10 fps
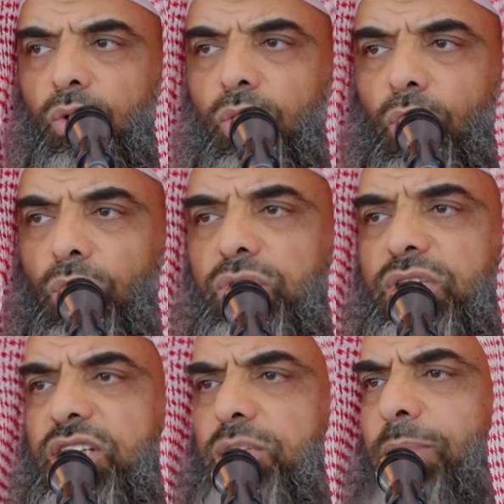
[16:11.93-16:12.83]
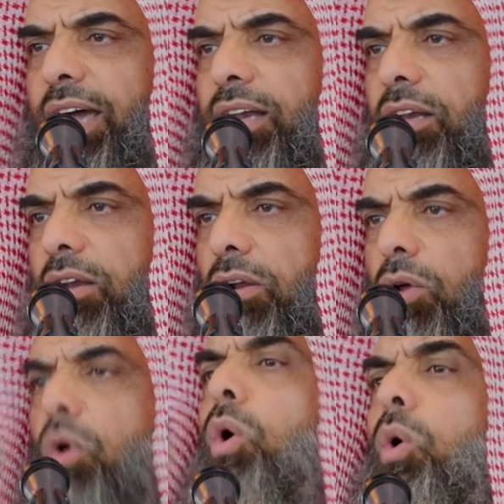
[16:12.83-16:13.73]
who's this man
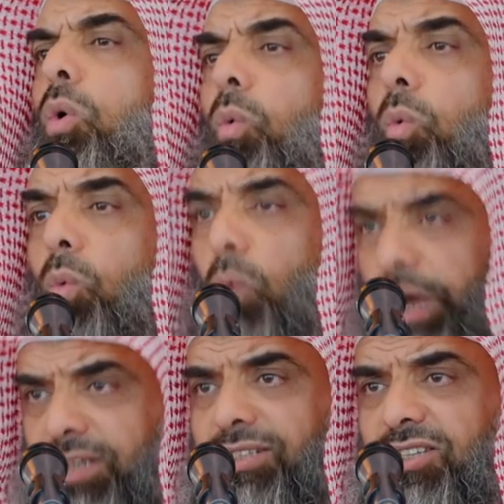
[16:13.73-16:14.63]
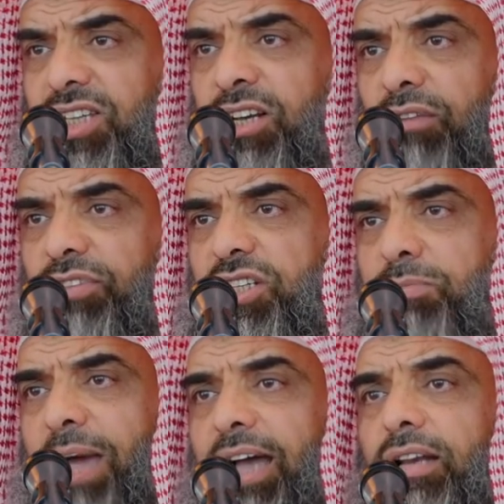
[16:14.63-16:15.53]
what is the sin of this
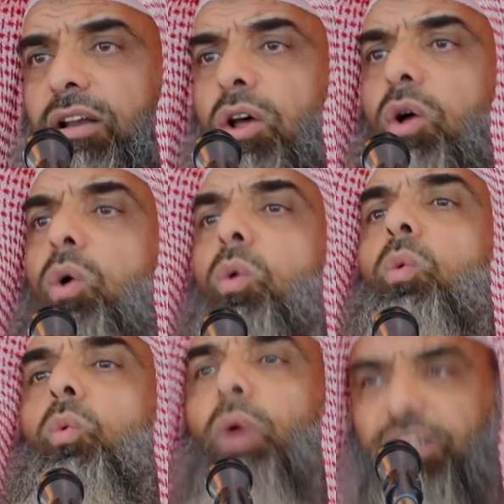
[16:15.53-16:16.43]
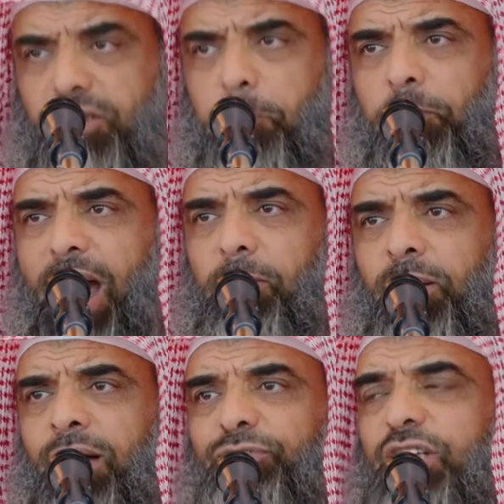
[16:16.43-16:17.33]
man What's the problem
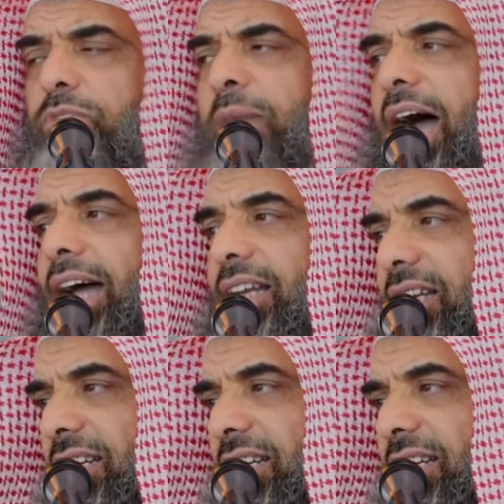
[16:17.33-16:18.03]
of this man?